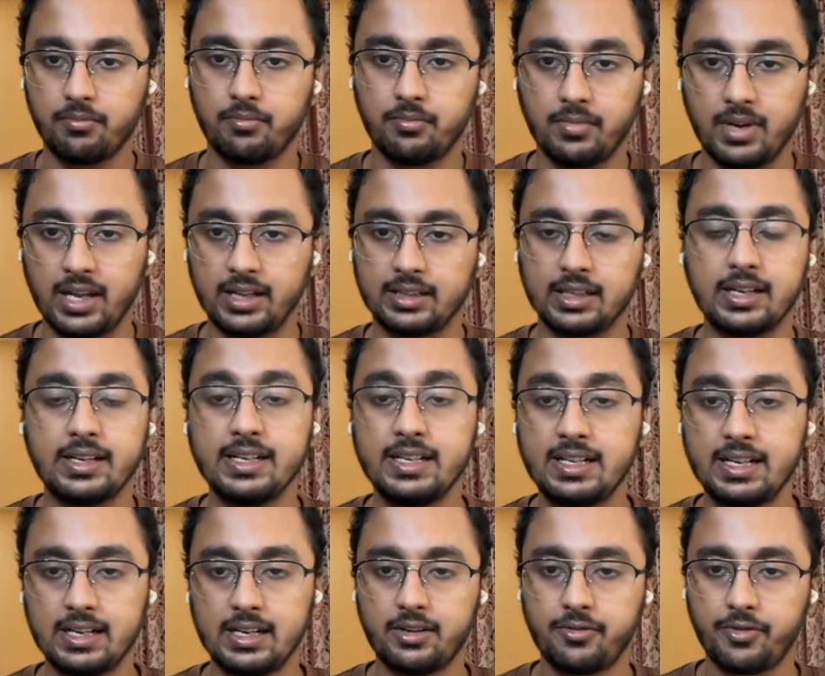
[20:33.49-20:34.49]
like, the
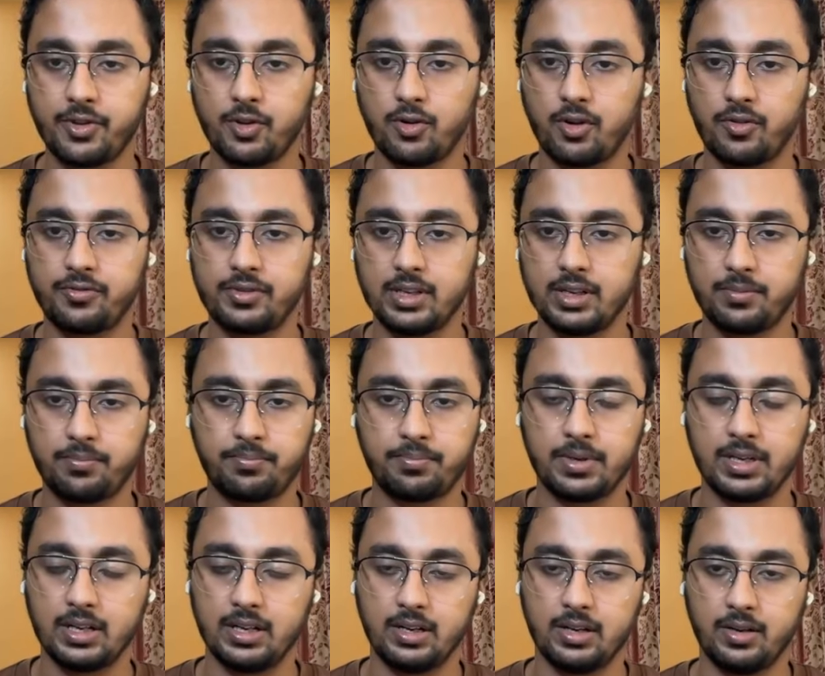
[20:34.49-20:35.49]
detailed view of the
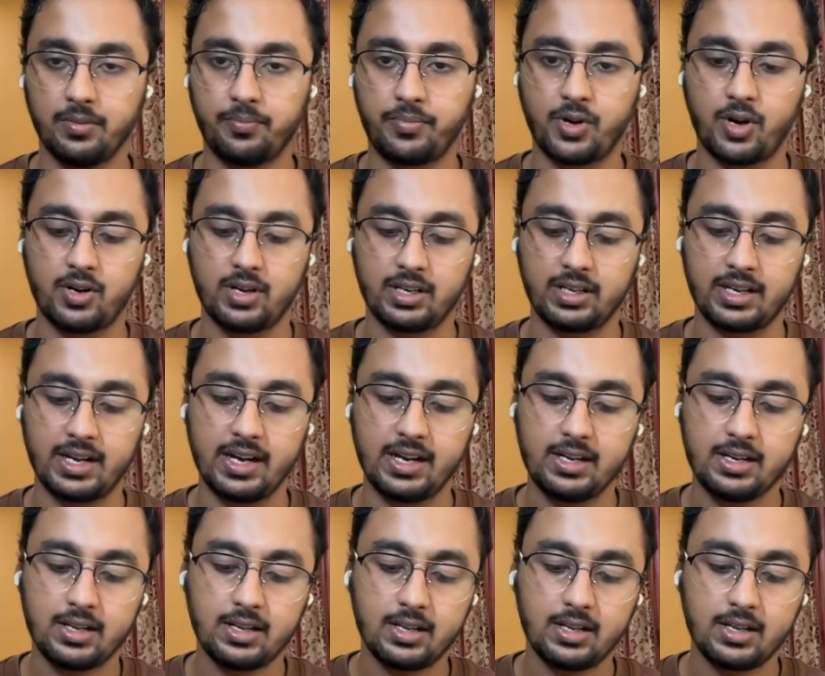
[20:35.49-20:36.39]
product, right?